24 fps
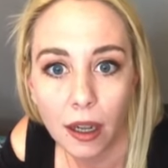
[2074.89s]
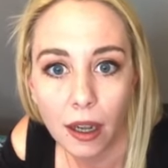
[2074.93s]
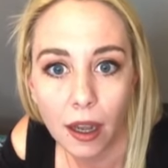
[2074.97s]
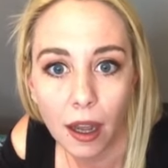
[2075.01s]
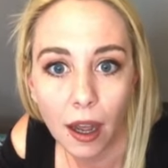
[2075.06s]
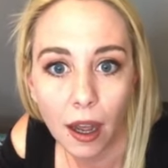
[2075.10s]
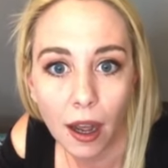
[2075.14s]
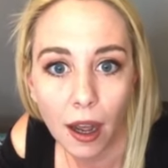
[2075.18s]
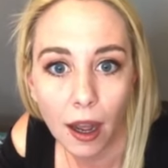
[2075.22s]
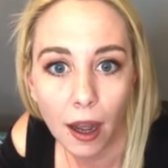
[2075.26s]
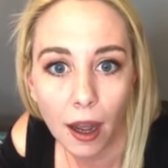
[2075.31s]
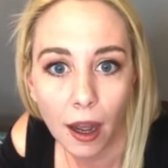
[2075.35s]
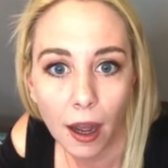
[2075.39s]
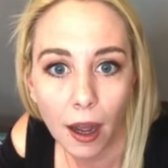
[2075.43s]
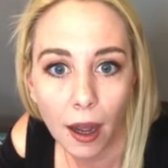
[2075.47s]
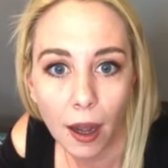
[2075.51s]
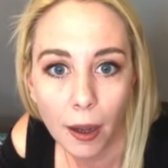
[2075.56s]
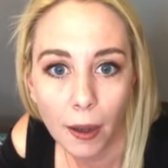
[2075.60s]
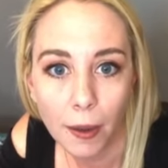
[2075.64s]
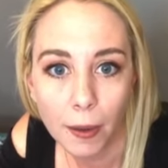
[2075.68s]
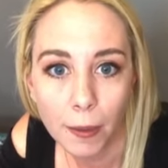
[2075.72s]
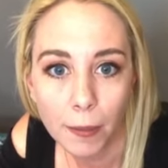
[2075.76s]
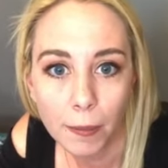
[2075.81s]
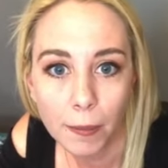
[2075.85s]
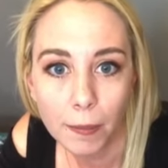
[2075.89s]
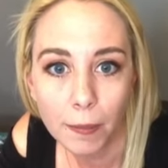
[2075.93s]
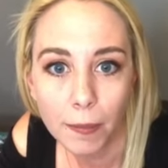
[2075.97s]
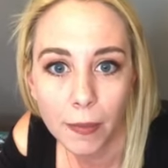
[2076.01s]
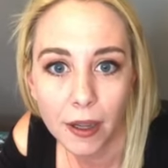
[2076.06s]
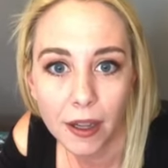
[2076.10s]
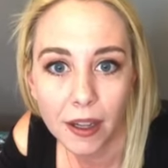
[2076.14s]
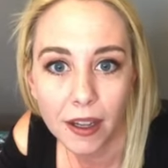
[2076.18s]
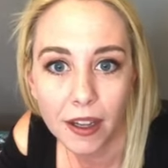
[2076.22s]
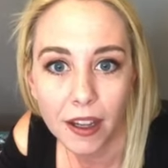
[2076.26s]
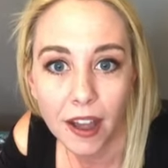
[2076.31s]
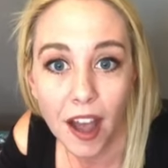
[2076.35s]
Um,
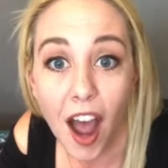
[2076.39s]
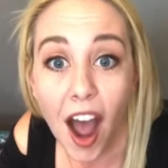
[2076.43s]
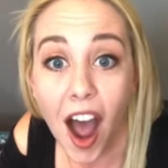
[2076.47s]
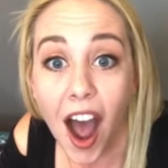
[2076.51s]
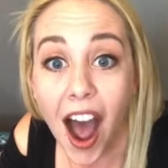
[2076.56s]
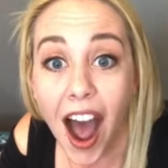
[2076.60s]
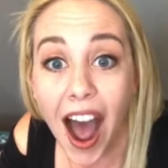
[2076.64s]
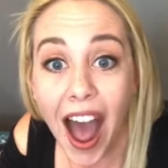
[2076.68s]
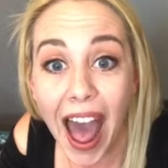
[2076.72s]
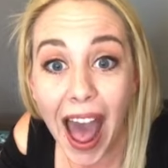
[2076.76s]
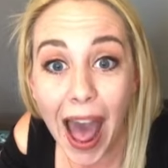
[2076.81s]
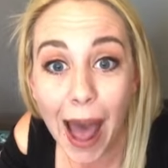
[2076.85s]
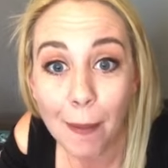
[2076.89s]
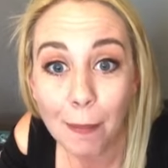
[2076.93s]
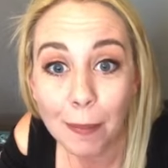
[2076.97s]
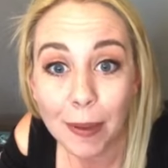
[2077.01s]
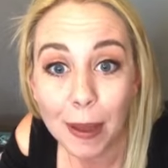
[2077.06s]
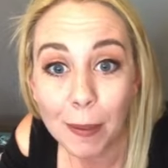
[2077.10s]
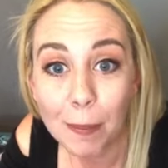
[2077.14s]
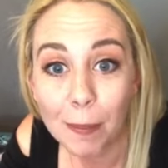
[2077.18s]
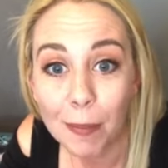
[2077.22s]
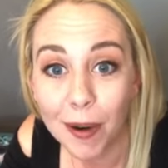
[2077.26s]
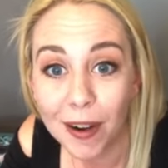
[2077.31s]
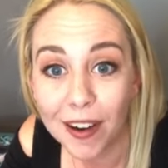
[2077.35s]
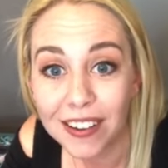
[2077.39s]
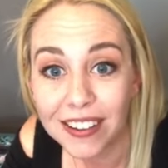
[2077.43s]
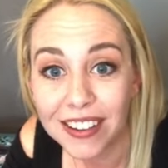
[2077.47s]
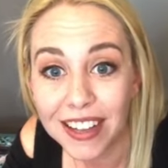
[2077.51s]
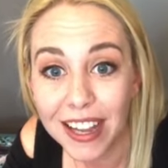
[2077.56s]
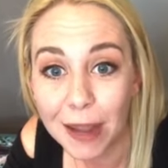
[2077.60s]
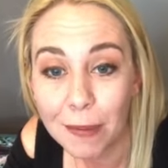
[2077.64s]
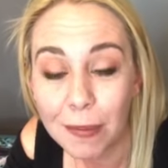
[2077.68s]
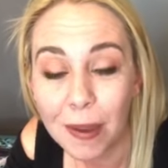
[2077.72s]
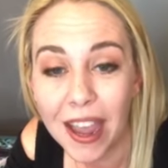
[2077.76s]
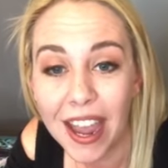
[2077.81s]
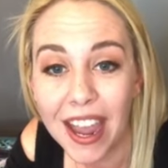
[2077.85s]
happy
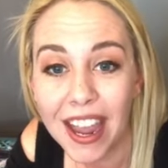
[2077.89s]
birthday,